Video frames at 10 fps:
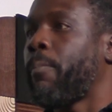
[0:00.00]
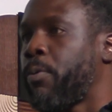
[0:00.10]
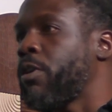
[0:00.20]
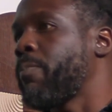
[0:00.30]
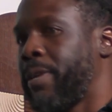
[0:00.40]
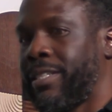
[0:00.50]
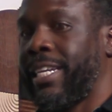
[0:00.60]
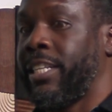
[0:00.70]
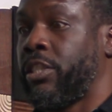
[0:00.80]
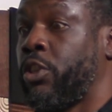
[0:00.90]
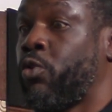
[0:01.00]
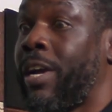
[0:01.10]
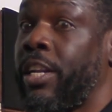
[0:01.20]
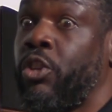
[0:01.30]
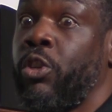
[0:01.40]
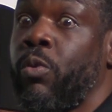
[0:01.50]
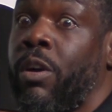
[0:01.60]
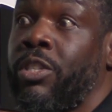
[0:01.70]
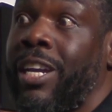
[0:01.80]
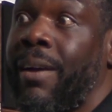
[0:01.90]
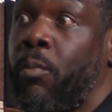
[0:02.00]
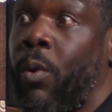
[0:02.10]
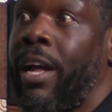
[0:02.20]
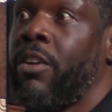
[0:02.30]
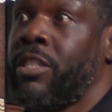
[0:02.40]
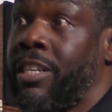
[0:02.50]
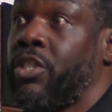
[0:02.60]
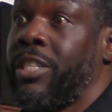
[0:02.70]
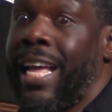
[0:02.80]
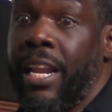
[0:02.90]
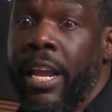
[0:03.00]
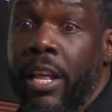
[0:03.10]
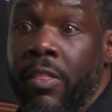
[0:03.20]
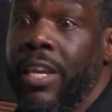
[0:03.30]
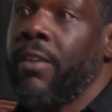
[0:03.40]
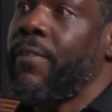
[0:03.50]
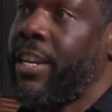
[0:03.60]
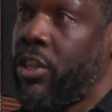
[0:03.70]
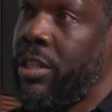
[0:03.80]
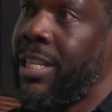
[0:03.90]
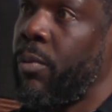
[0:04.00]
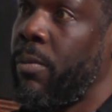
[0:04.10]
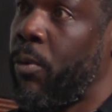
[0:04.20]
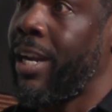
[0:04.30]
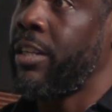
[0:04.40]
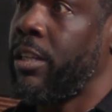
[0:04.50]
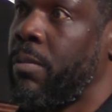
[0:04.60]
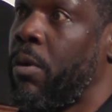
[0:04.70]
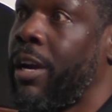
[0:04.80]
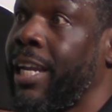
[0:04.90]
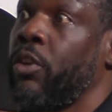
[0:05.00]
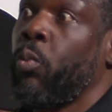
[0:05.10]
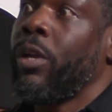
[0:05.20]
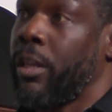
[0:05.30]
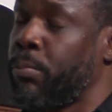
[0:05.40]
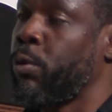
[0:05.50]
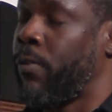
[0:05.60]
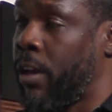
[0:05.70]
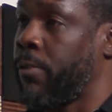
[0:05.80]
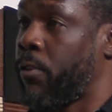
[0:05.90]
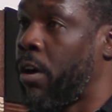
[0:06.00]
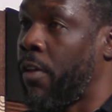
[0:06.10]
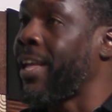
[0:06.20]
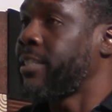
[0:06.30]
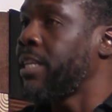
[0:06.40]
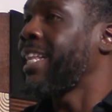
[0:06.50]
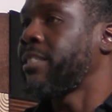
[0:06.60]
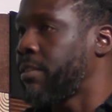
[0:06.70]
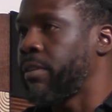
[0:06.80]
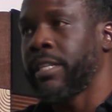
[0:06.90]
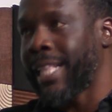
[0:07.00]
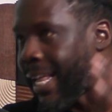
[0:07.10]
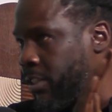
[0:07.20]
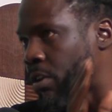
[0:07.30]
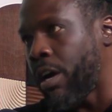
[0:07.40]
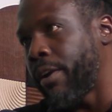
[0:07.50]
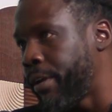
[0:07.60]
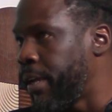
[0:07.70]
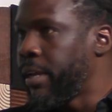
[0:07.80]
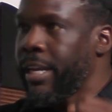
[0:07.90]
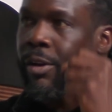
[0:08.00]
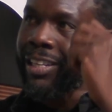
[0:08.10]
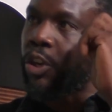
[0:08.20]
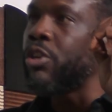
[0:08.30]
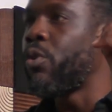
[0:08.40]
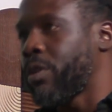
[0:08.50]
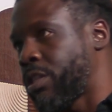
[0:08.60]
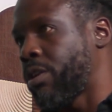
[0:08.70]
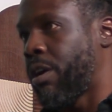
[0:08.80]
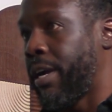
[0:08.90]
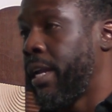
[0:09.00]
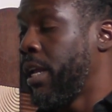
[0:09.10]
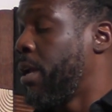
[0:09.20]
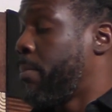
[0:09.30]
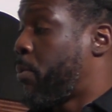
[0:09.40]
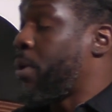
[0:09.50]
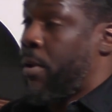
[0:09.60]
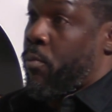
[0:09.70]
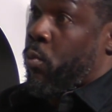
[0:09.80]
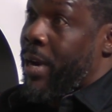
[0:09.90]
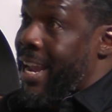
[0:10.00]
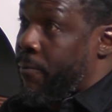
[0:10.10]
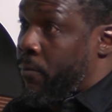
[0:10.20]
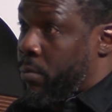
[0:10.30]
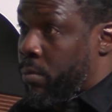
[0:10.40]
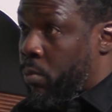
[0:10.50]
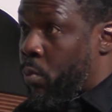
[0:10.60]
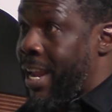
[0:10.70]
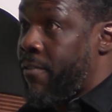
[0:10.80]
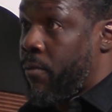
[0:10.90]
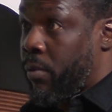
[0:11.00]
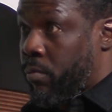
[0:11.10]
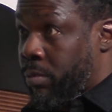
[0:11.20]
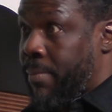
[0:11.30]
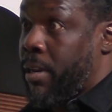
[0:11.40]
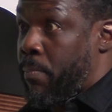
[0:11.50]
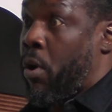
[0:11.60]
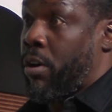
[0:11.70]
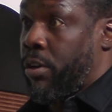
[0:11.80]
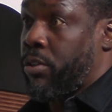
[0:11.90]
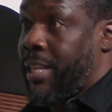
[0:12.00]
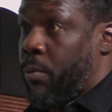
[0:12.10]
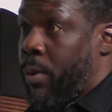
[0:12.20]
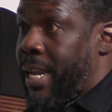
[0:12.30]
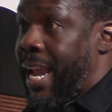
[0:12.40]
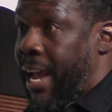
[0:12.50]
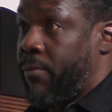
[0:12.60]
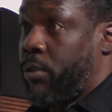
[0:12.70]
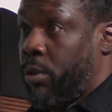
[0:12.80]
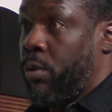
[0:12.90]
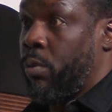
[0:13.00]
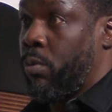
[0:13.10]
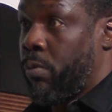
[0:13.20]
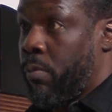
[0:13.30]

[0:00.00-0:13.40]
purpose is to try to do our job well, such that the innovations that we bring into the market will improve health for all. That's our North Star. But we have limited partners that we have to